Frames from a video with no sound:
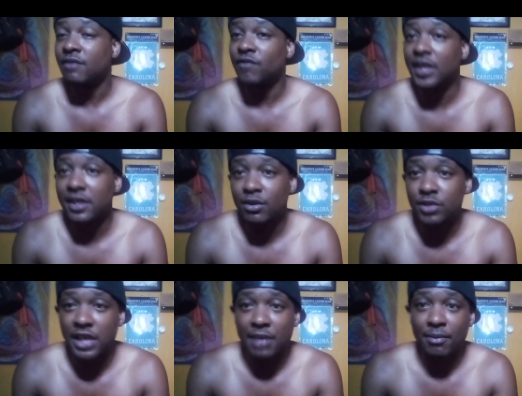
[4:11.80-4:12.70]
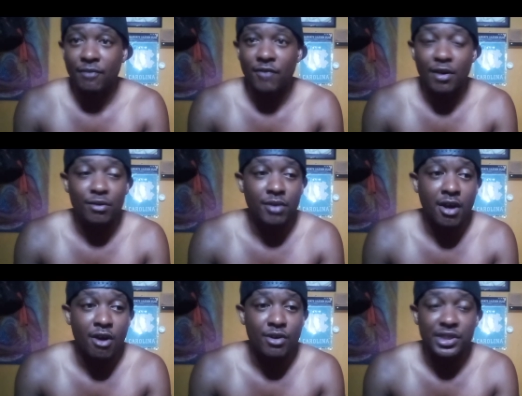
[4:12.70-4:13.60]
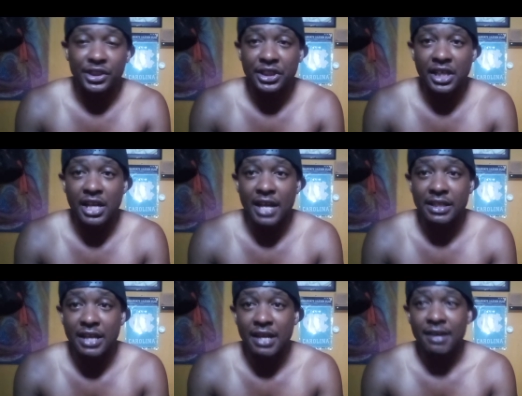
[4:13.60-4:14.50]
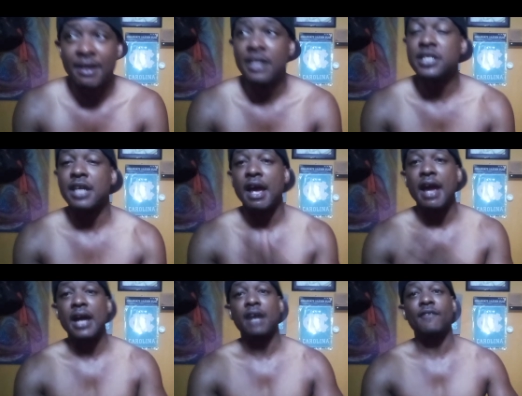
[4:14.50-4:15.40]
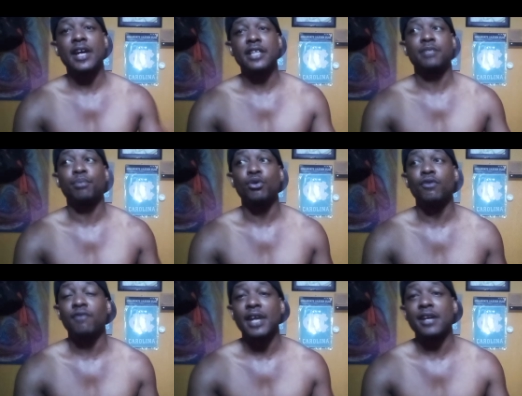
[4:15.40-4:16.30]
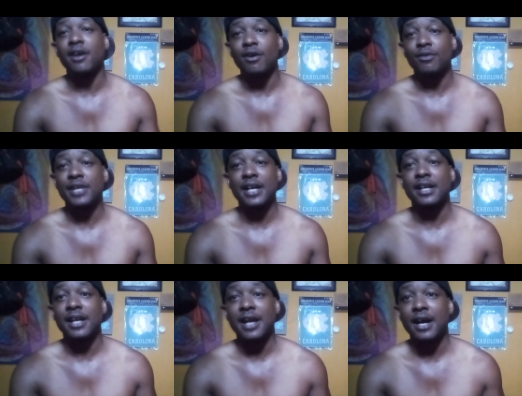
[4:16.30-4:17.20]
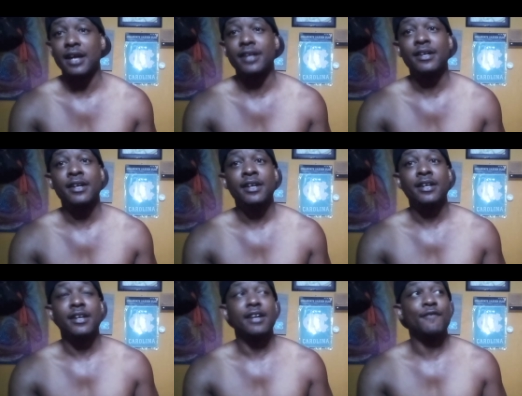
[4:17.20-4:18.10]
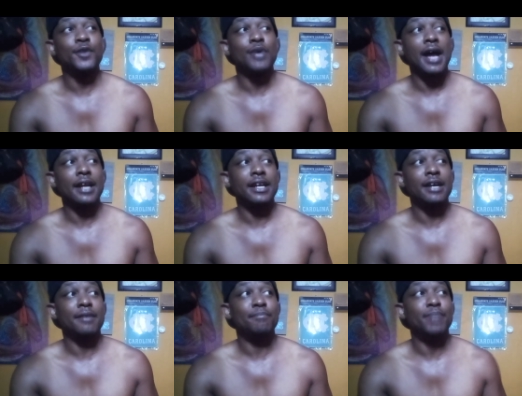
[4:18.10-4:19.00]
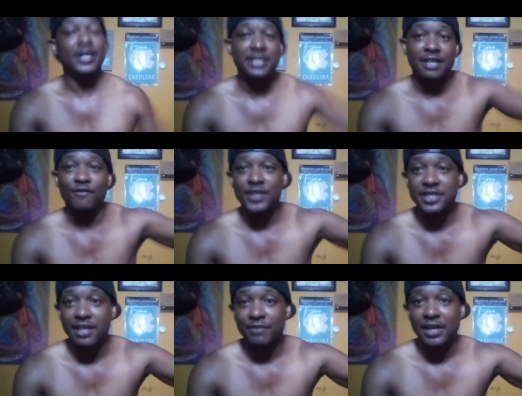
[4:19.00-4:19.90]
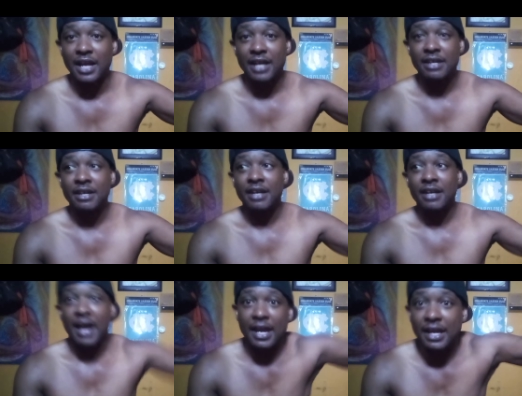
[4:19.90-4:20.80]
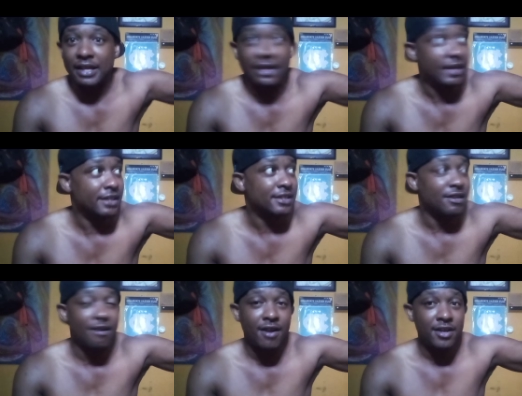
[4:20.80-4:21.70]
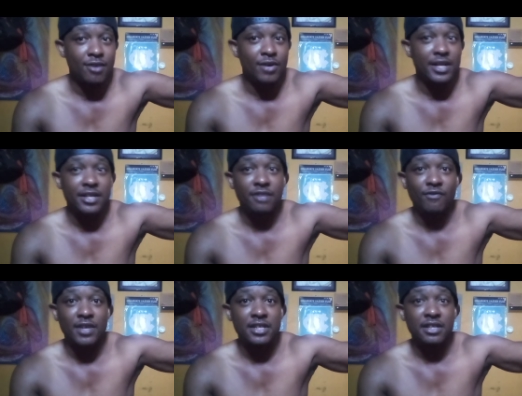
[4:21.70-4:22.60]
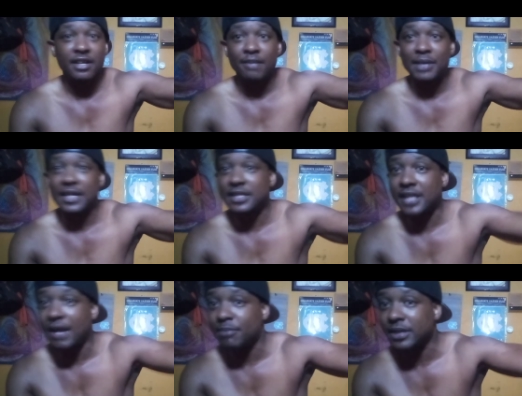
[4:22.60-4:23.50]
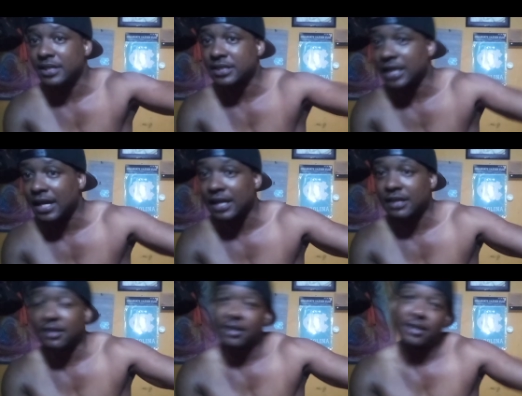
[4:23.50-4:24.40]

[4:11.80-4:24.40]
videotaping phone calls and shit like that to have as proof later on down the line if you gotta get busted for something like, hey, here's the audio, here's footage of him, he's capping, he's lying.